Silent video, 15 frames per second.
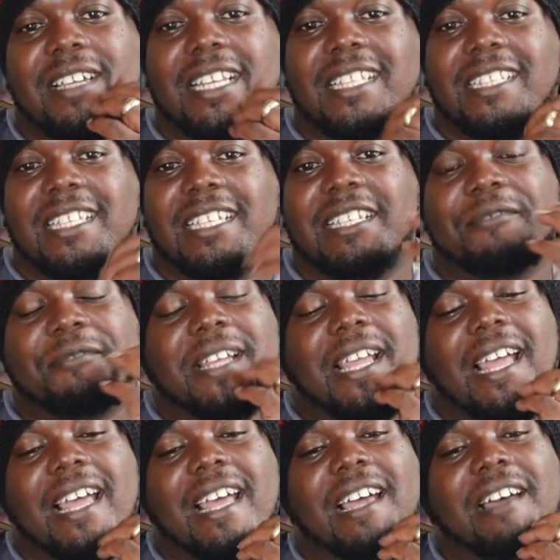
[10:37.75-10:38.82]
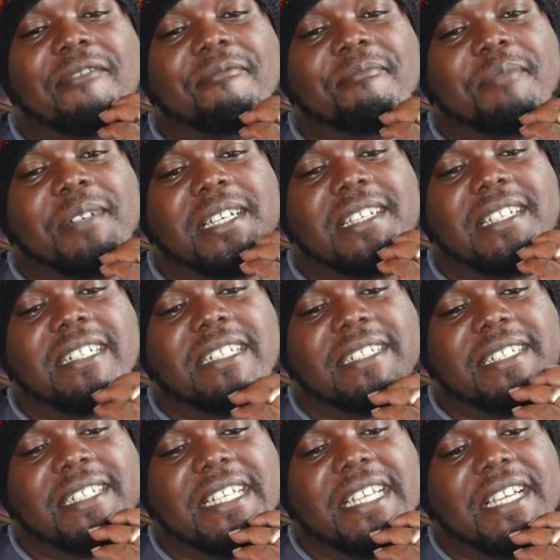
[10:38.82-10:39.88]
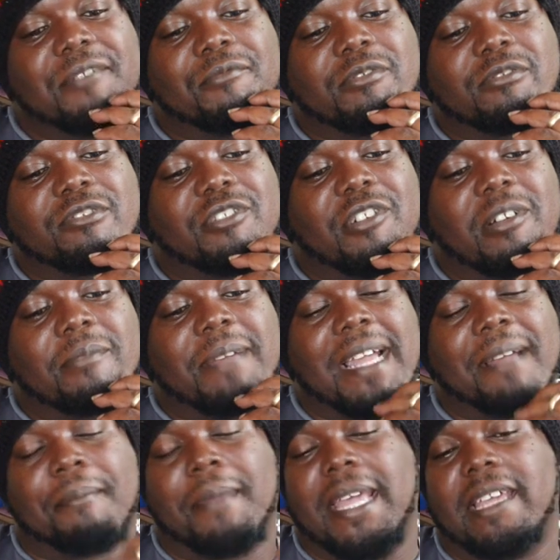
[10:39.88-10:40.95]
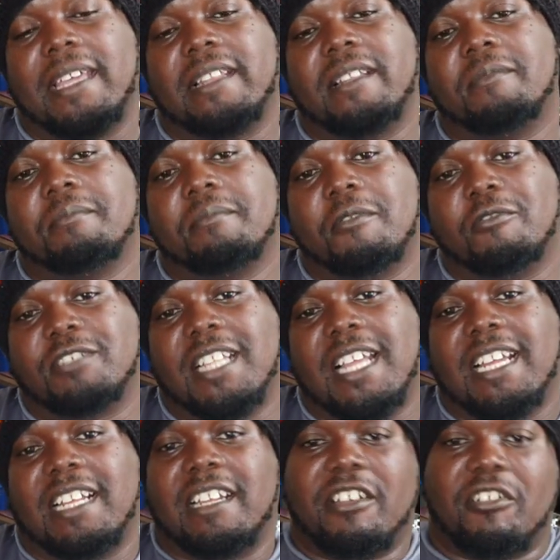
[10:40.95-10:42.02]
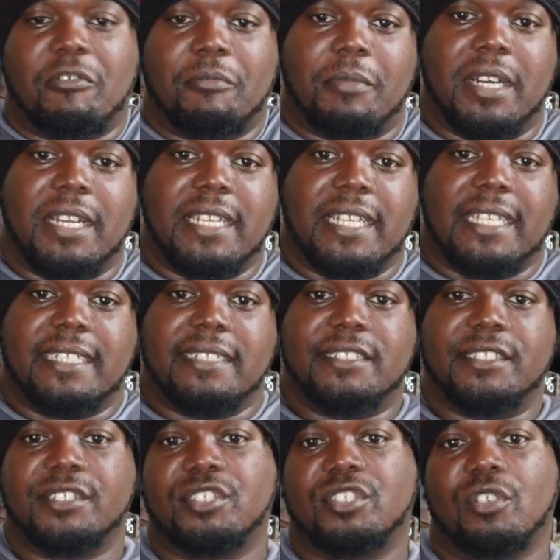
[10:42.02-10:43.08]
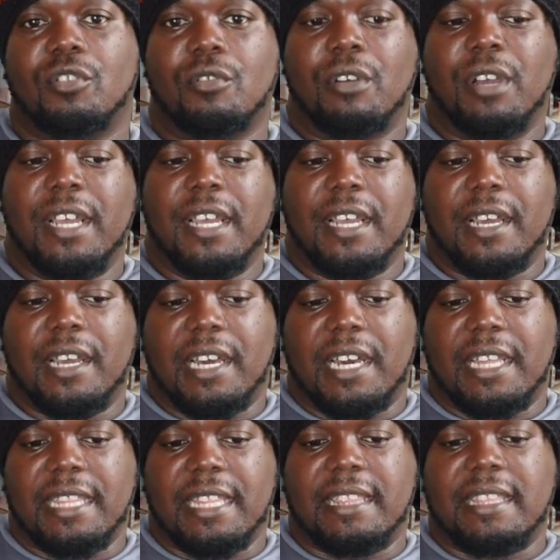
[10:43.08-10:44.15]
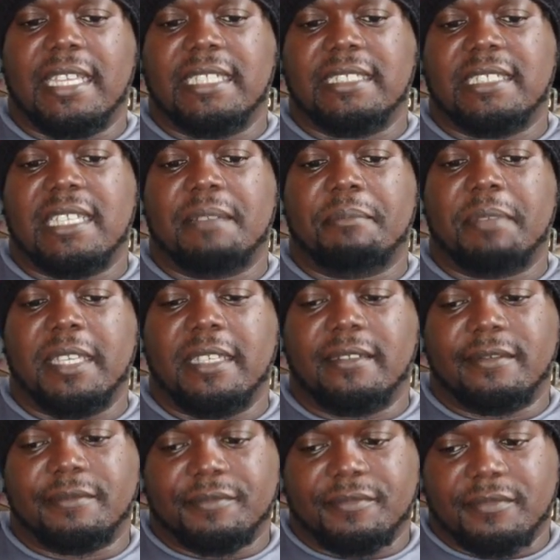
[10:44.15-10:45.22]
anything that we have, but we'll start back making them most likely on Monday, just so that things can be